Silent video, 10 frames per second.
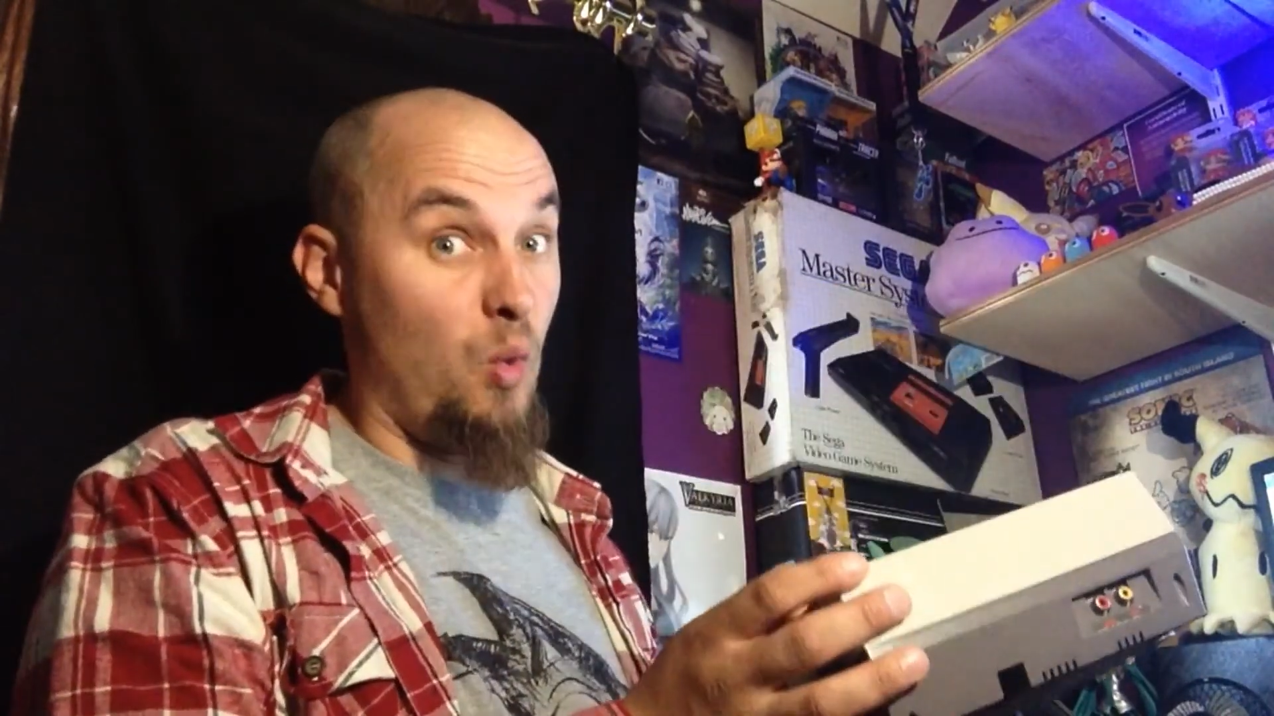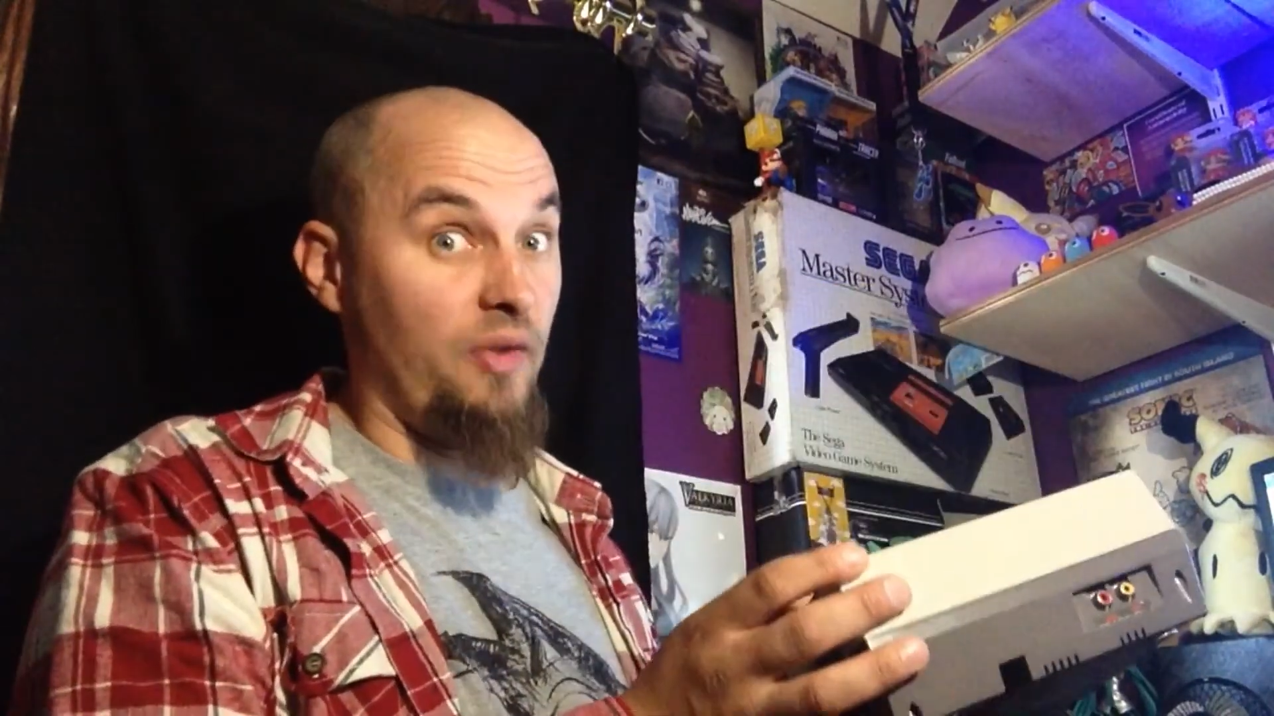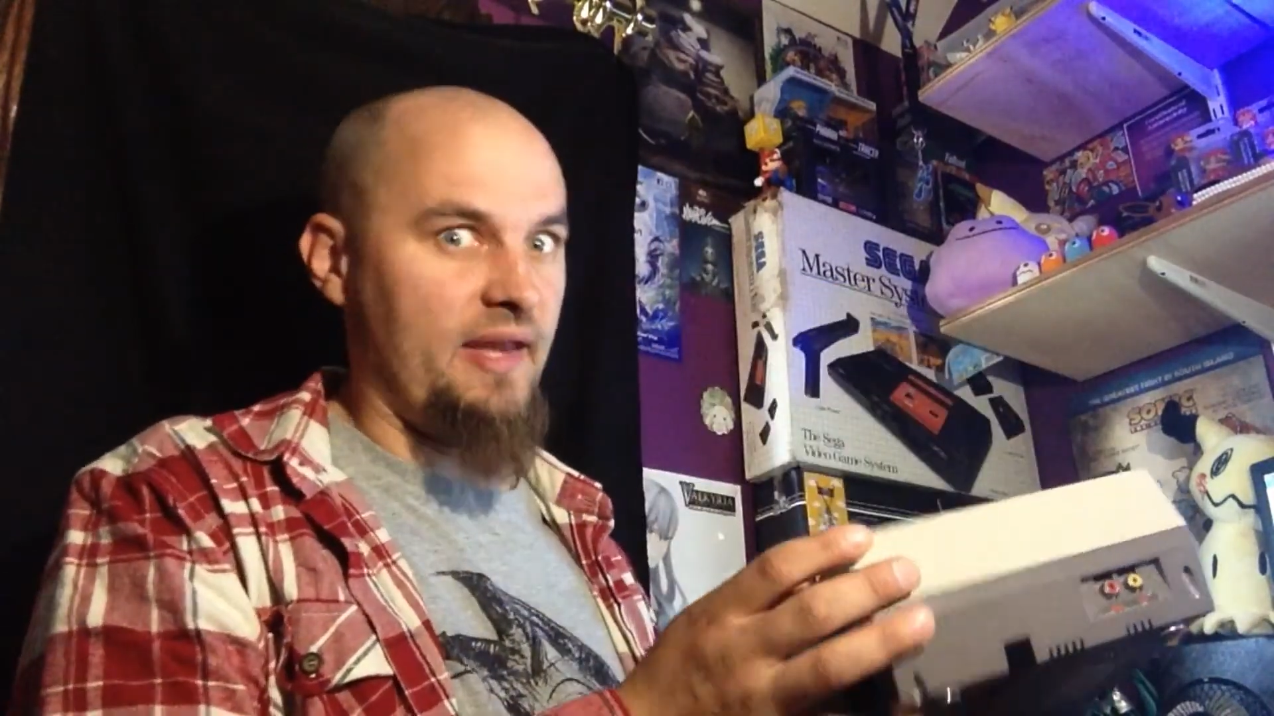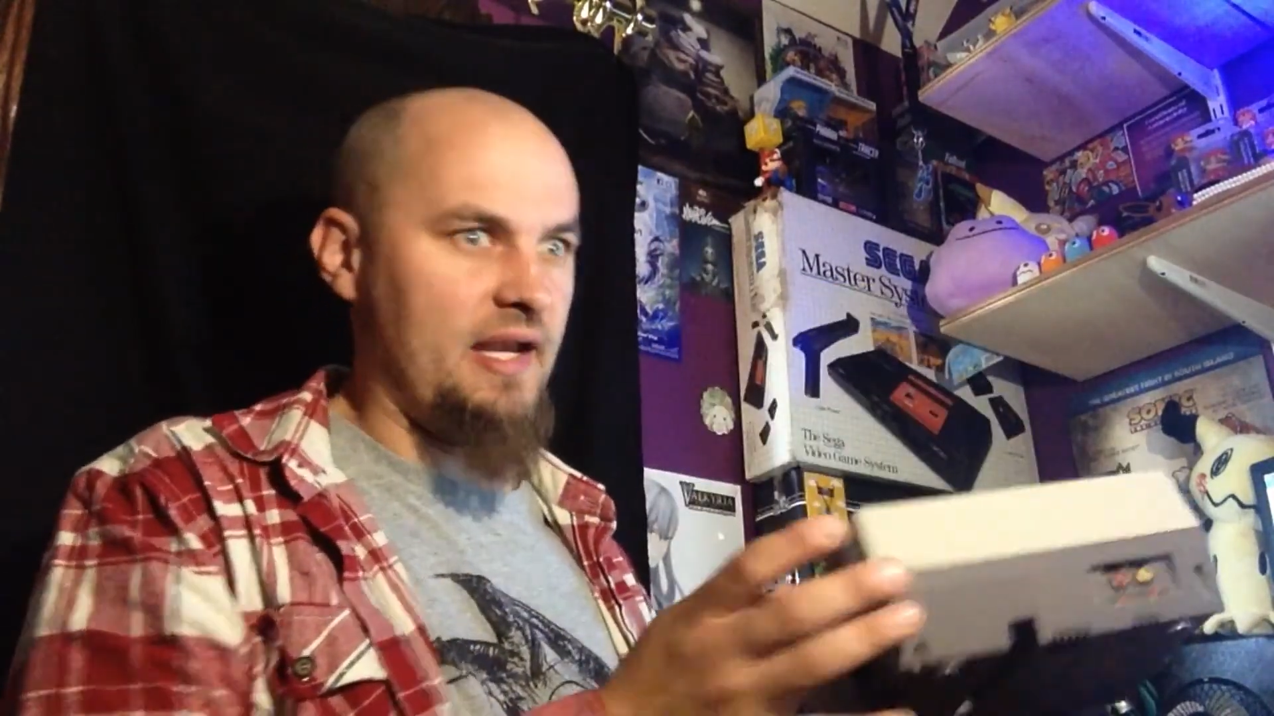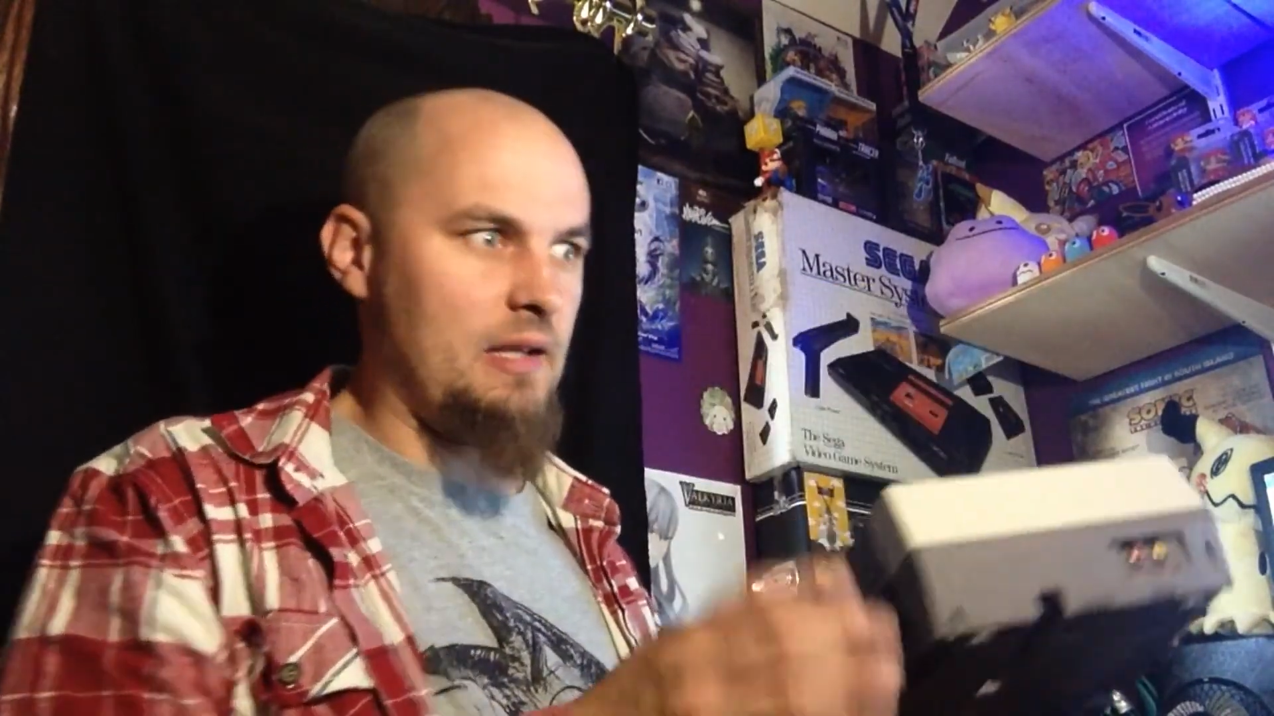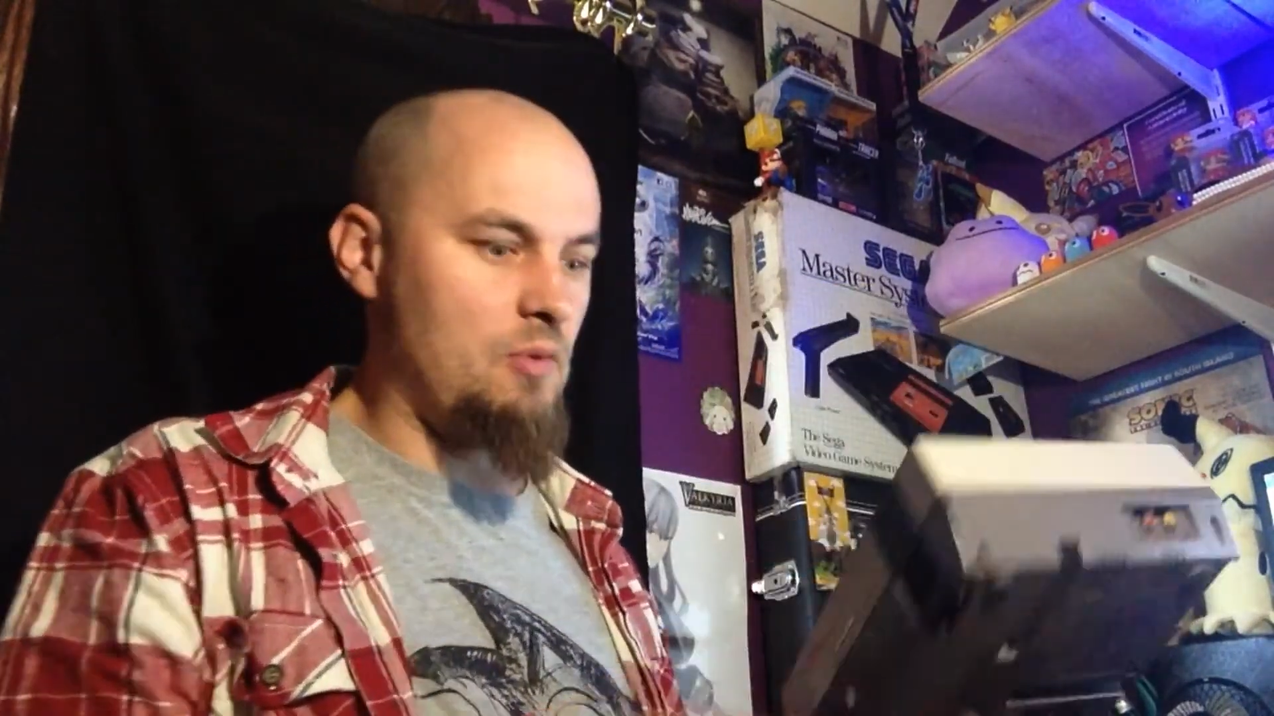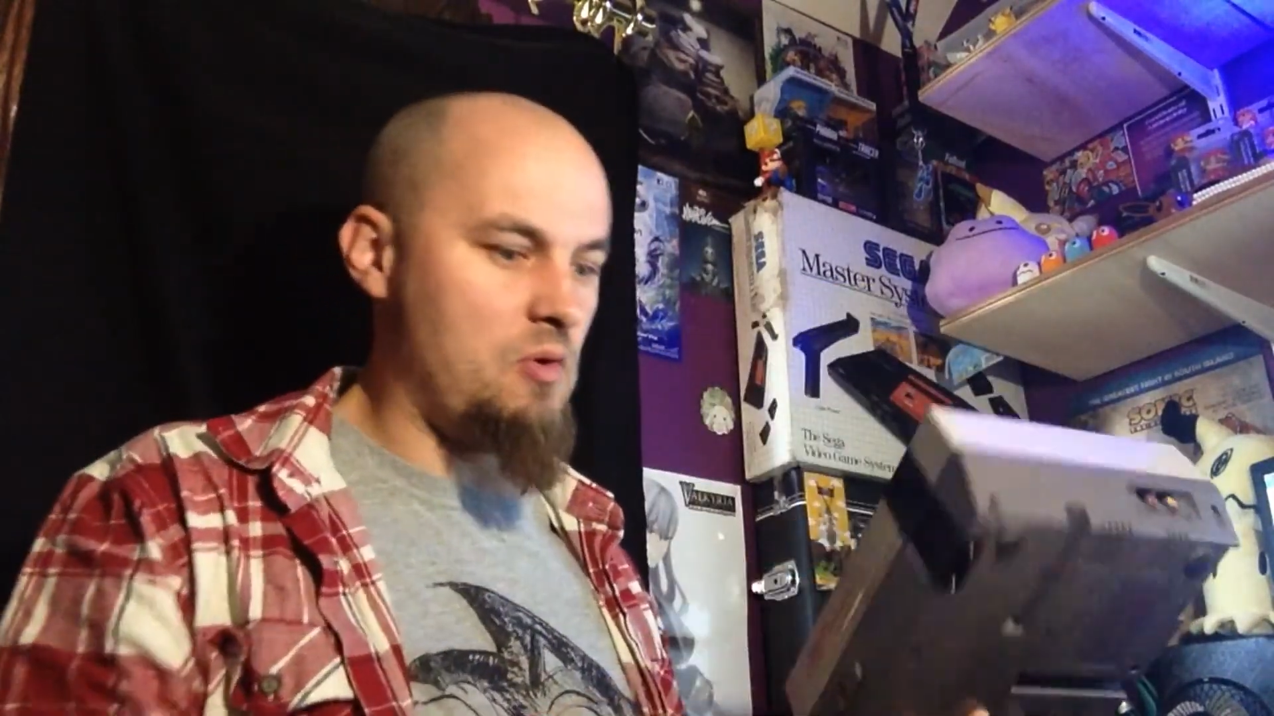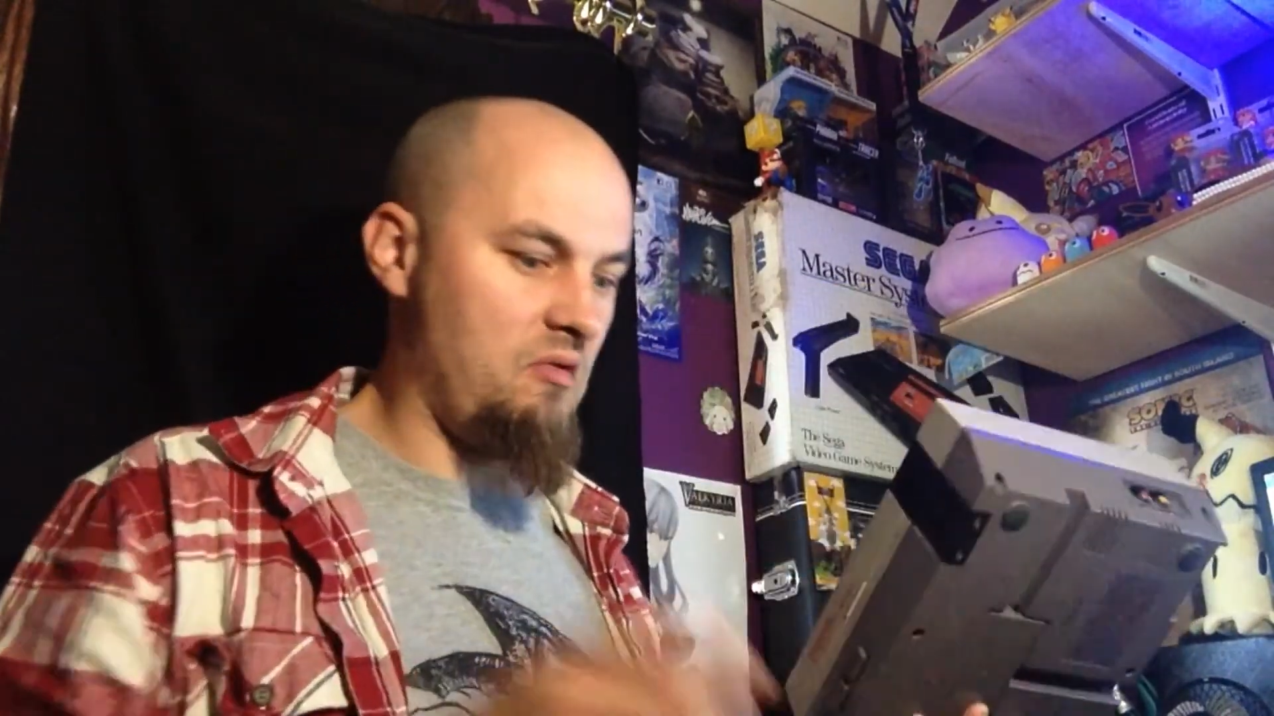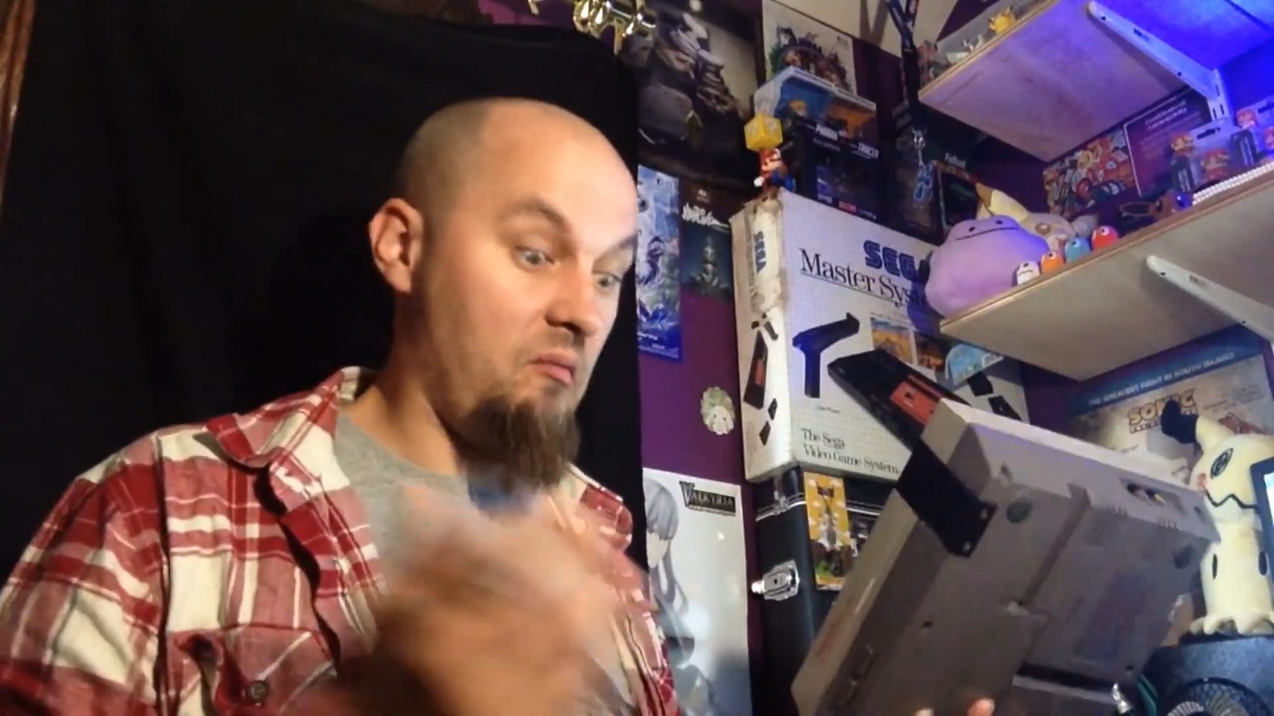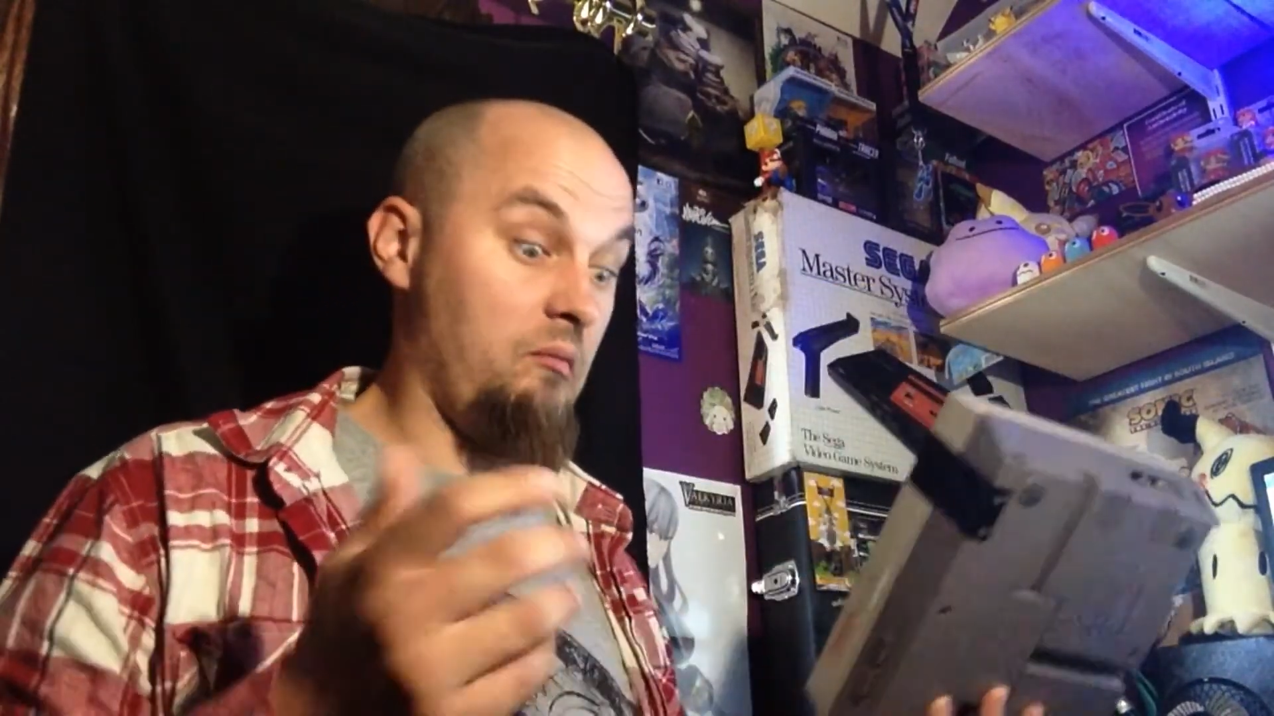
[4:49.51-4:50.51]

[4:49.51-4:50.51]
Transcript: want anymore,